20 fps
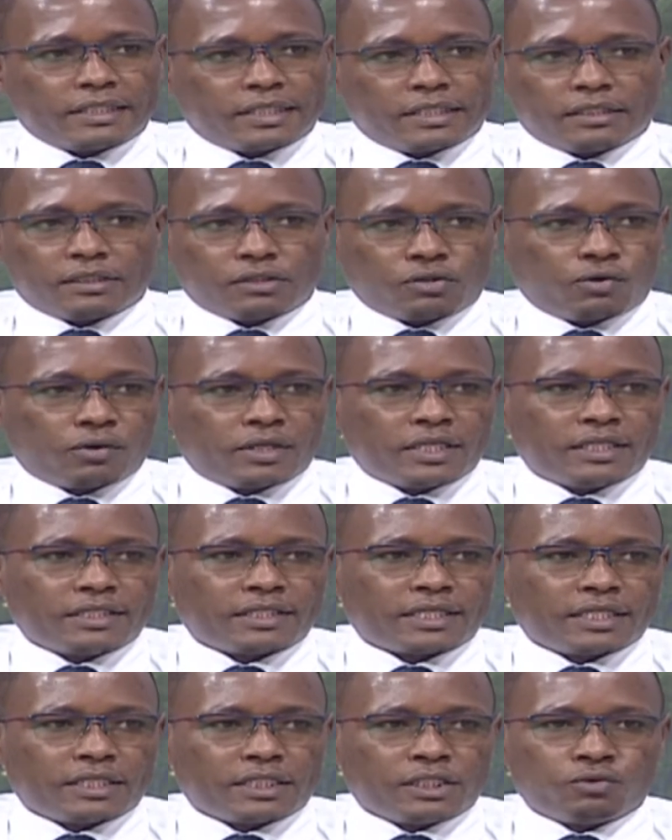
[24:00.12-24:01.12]
and
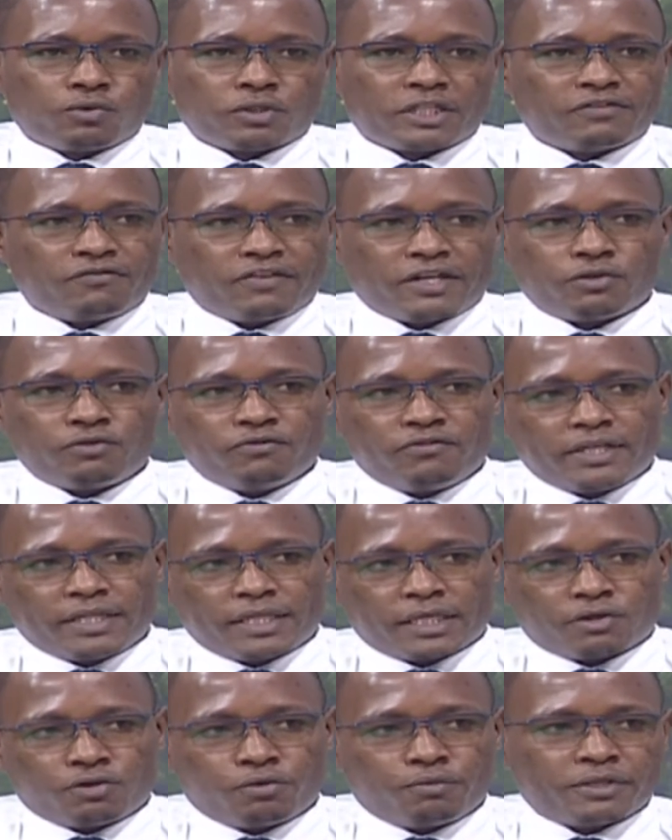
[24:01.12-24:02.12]
colleagues, and in whatever I do in
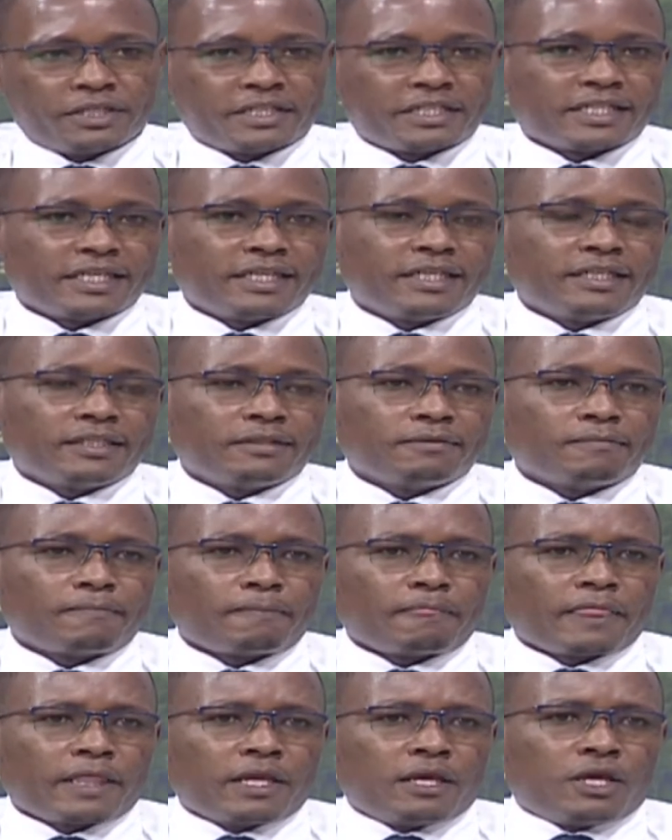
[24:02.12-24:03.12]
the corporate training,
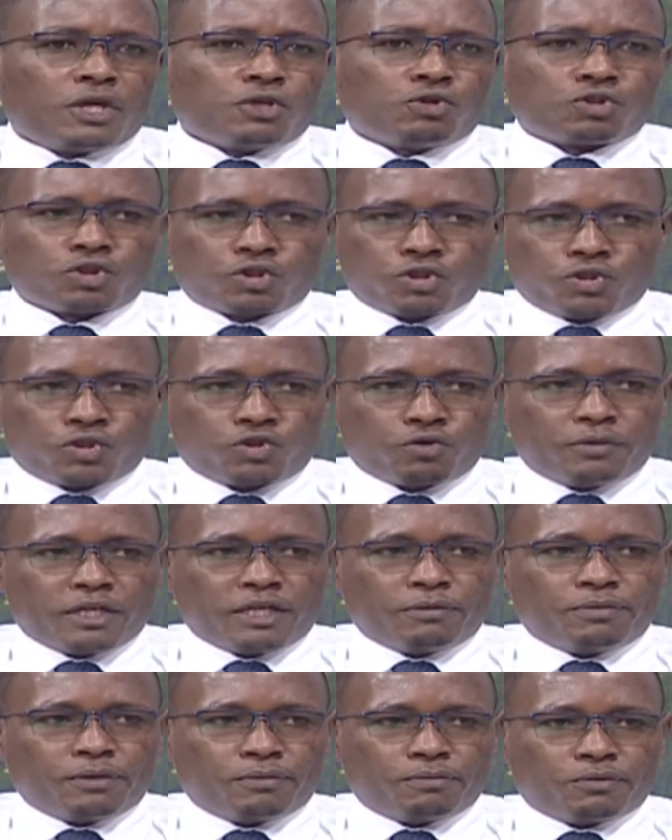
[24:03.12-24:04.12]
you talk to so many
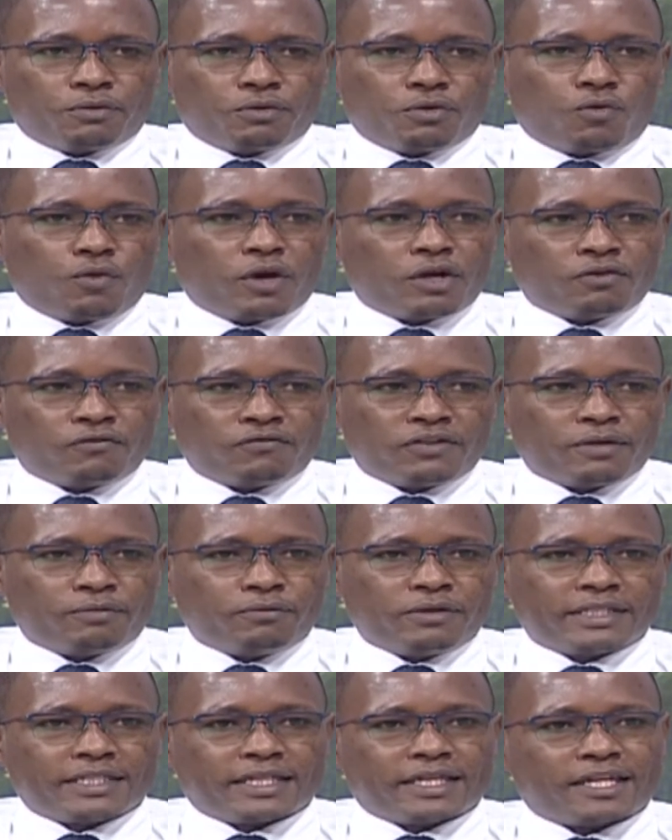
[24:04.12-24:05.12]
people. One of them
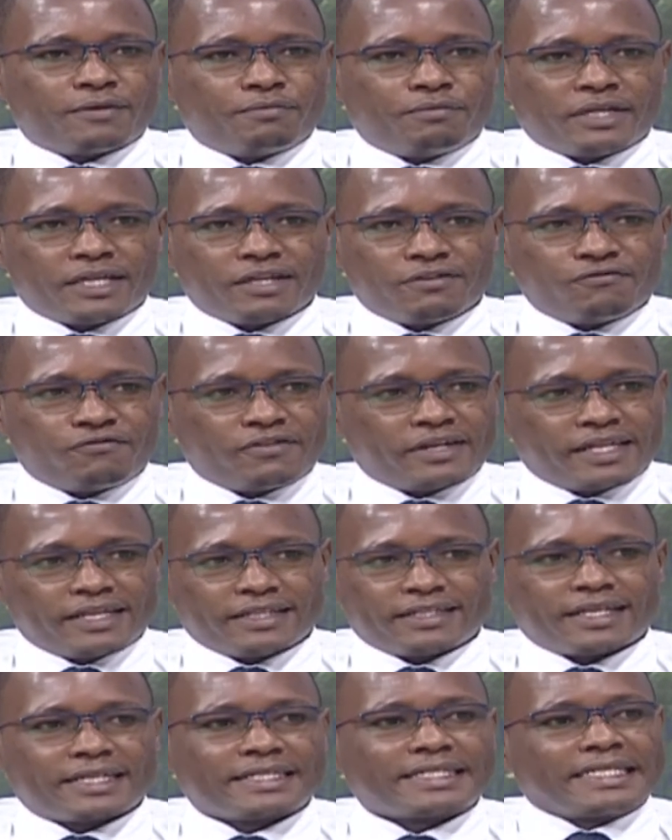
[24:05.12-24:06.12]
is that they became
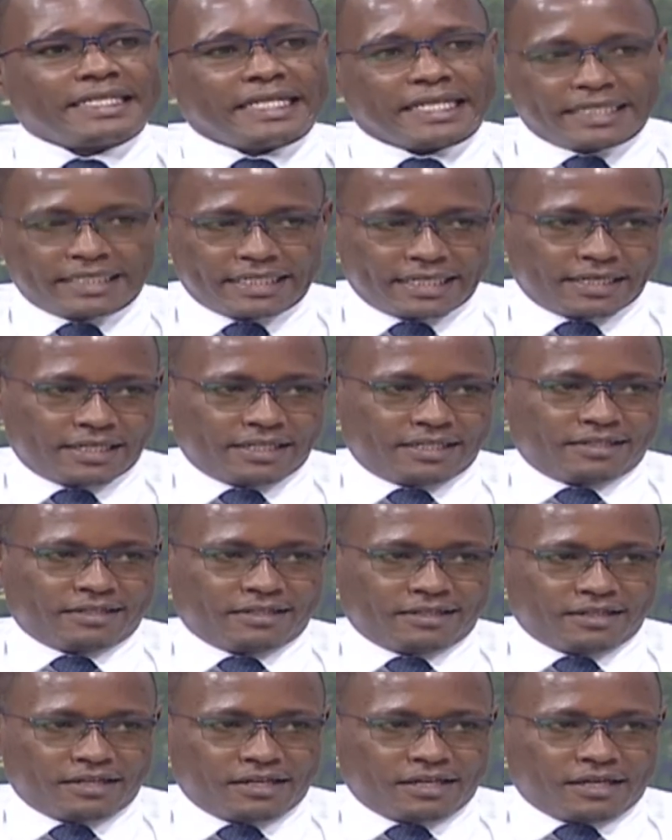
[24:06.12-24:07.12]
fathers accidentally.
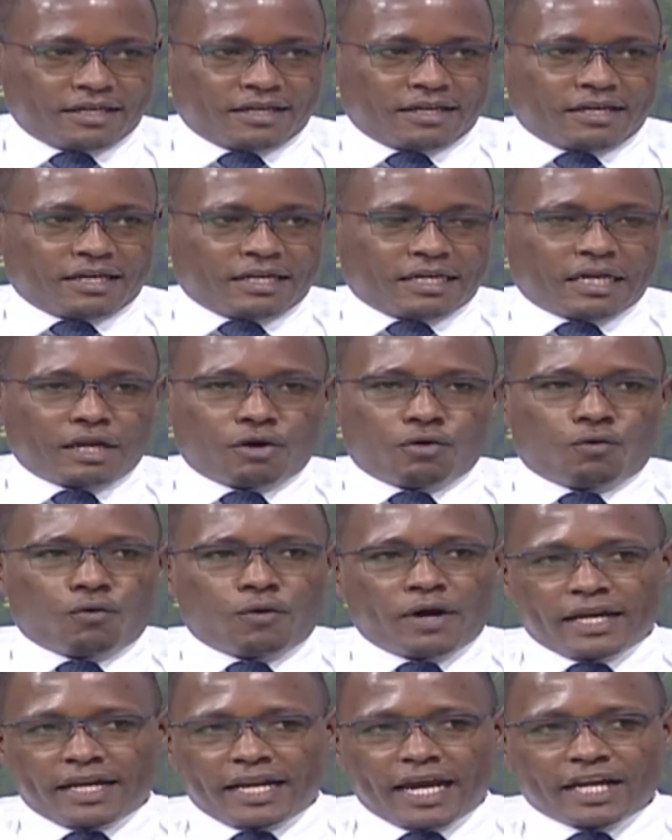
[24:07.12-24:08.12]
Now,
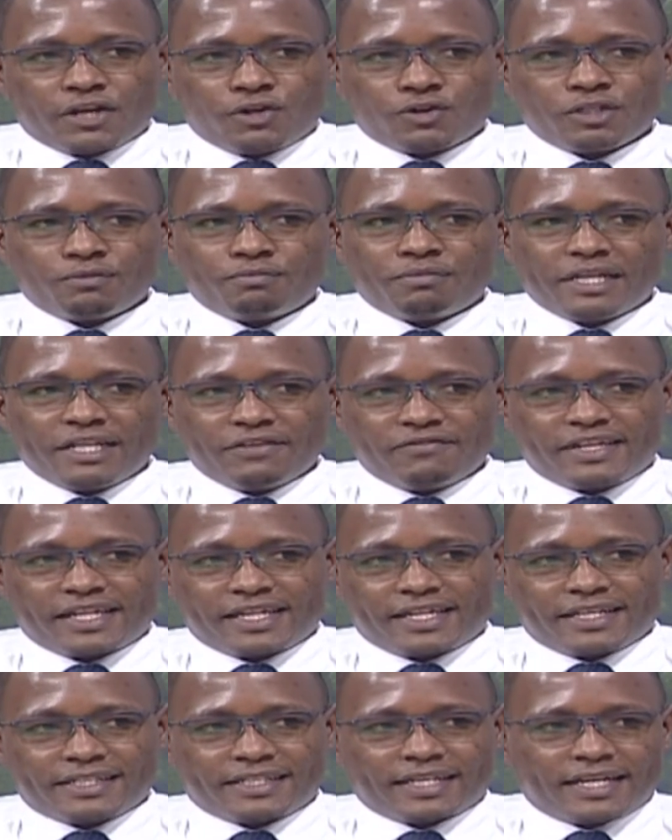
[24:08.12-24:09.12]
one, I don't believe that
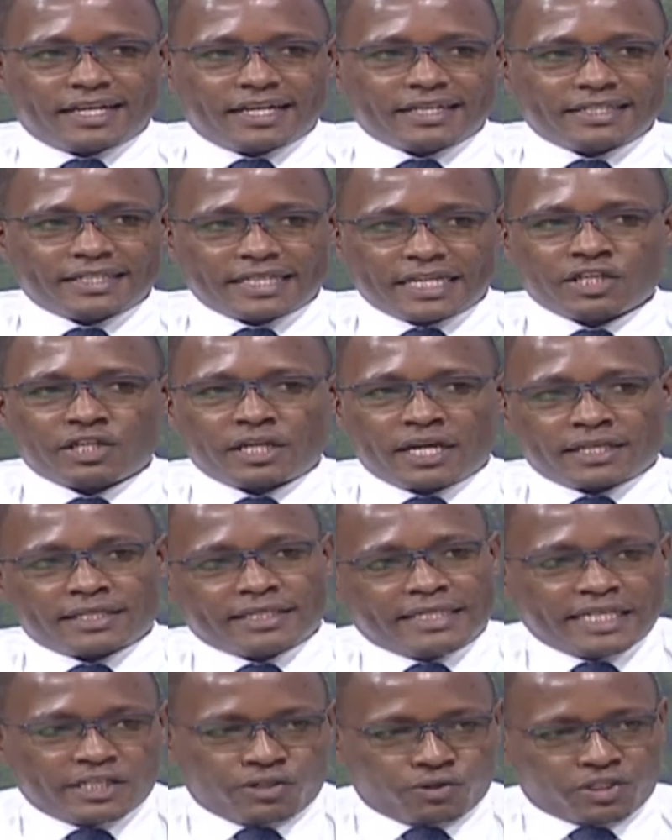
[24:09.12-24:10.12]
there is an
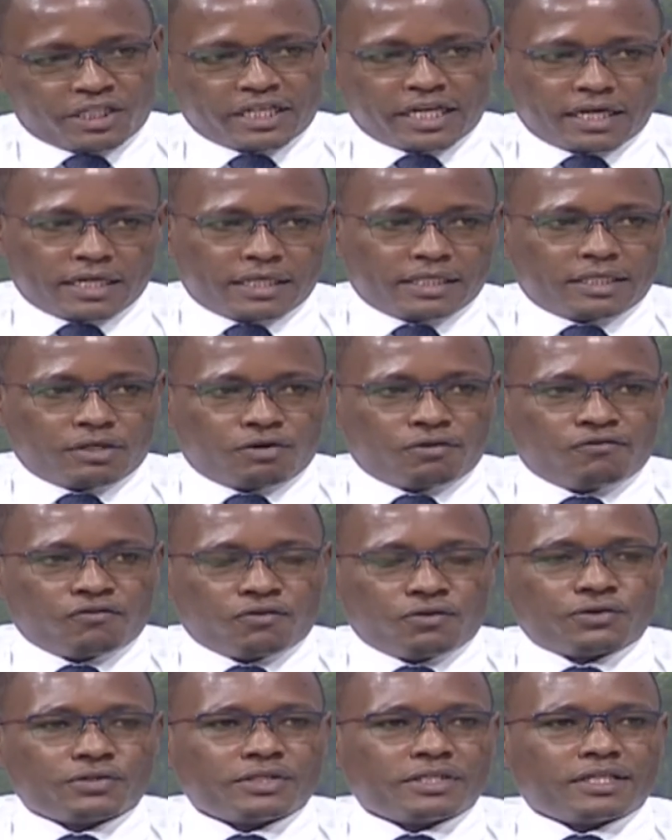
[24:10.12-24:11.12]
accidental child, of
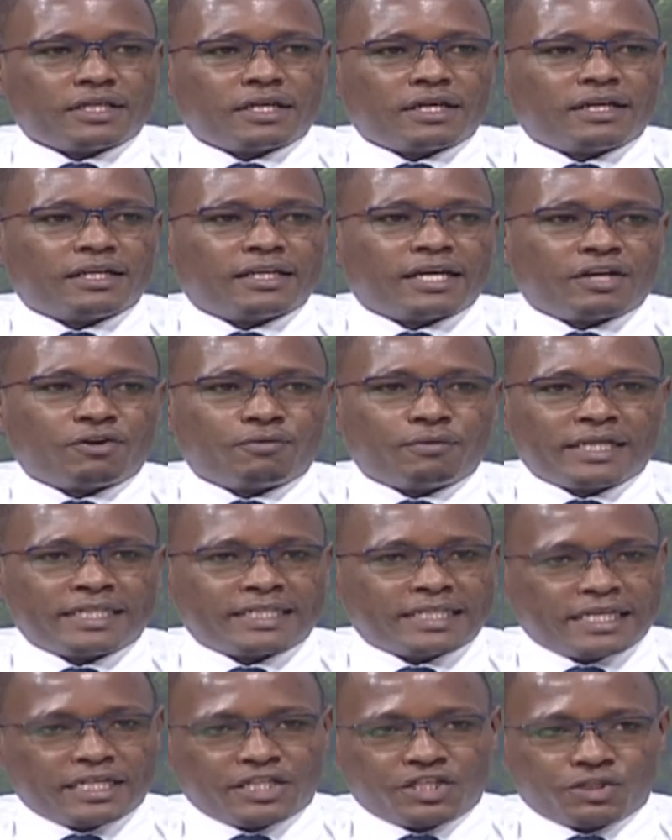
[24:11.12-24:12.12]
course. I normally
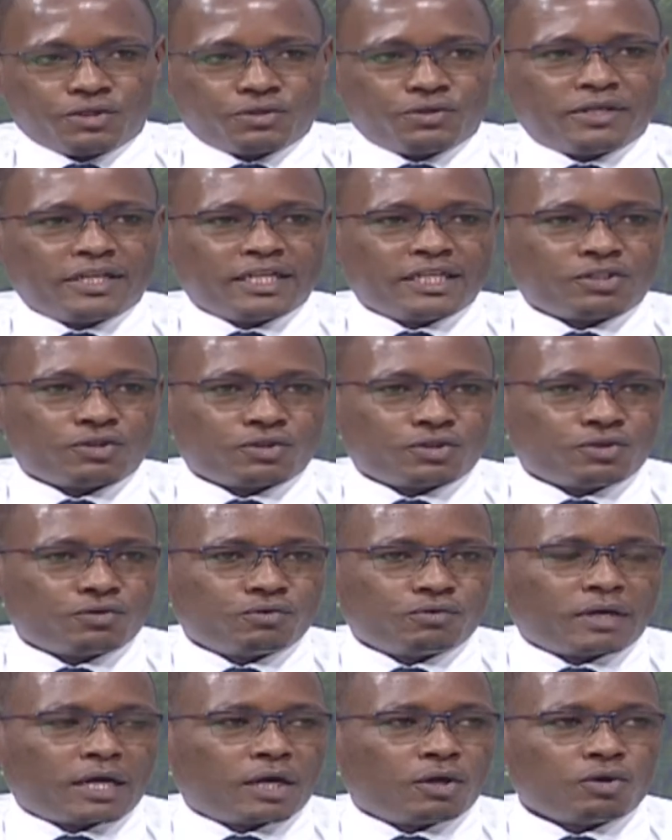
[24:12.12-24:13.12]
tell children, I talk
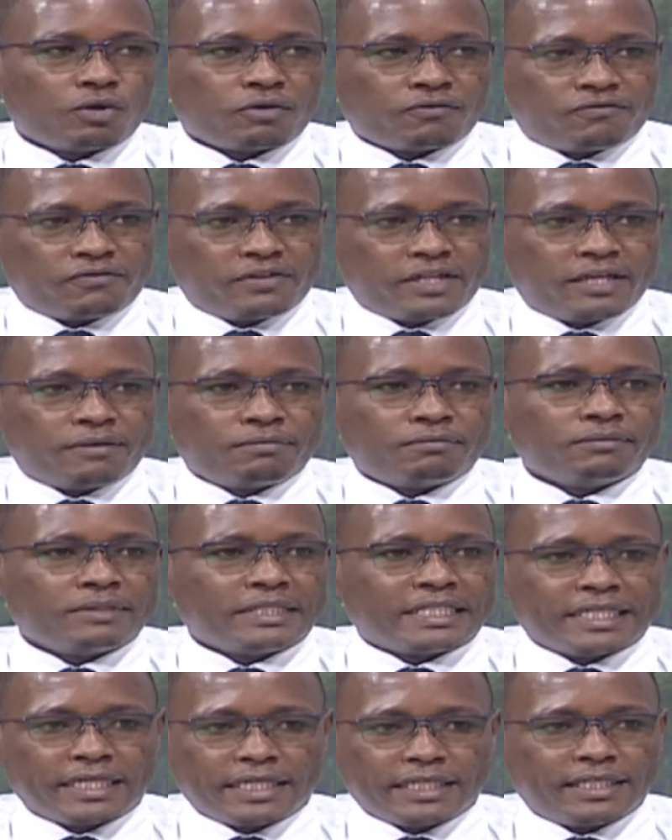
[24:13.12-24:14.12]
to a lot of them,
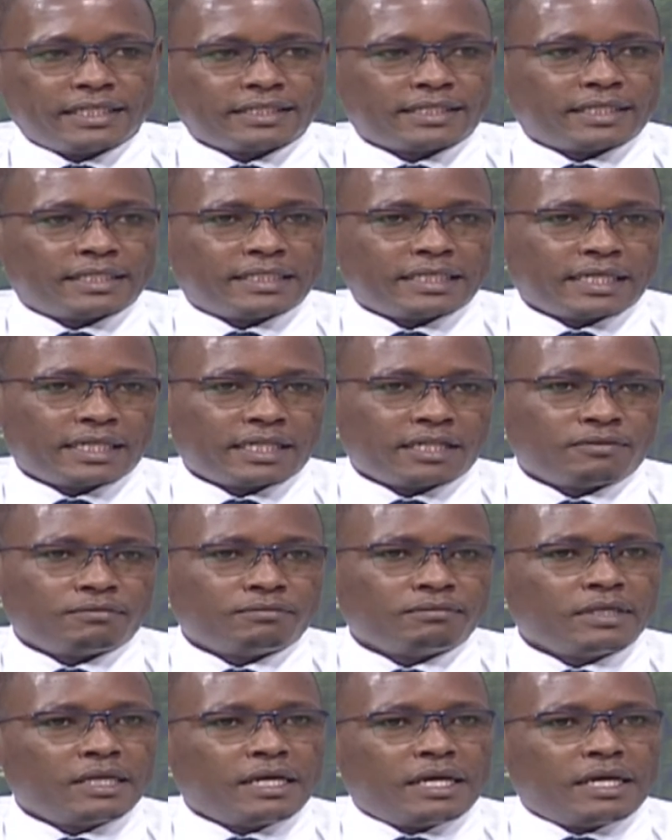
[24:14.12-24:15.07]
teenagers, and tell them